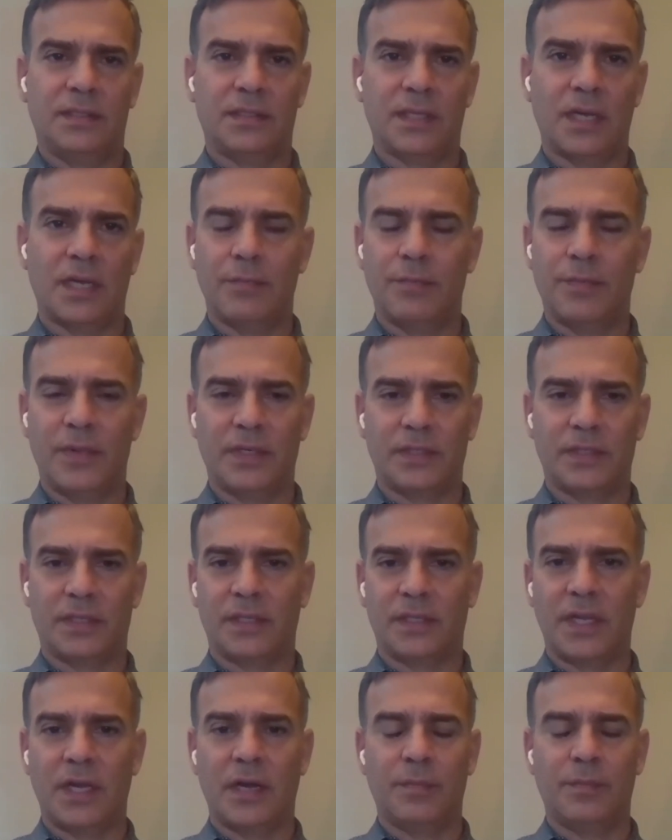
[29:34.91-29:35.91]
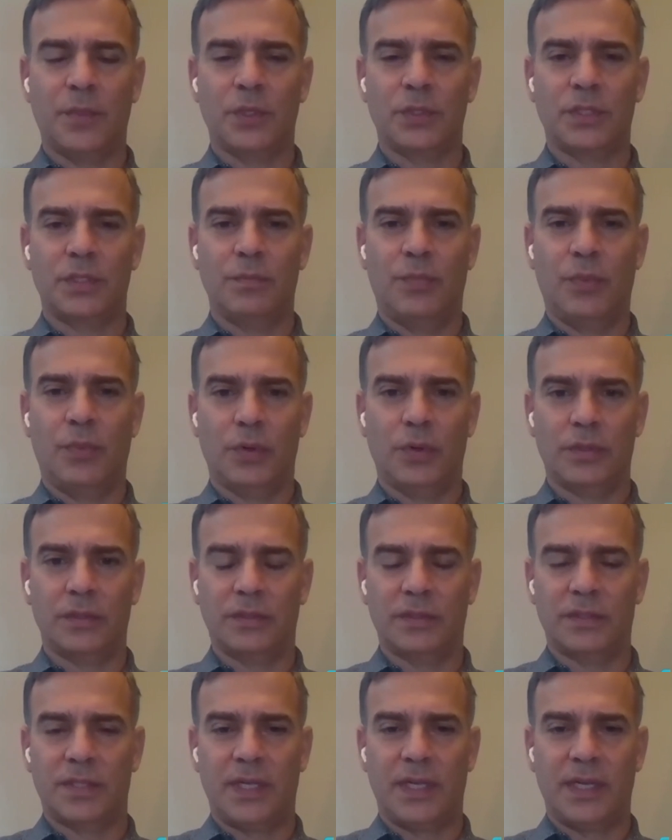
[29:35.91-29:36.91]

up at the utmost importance,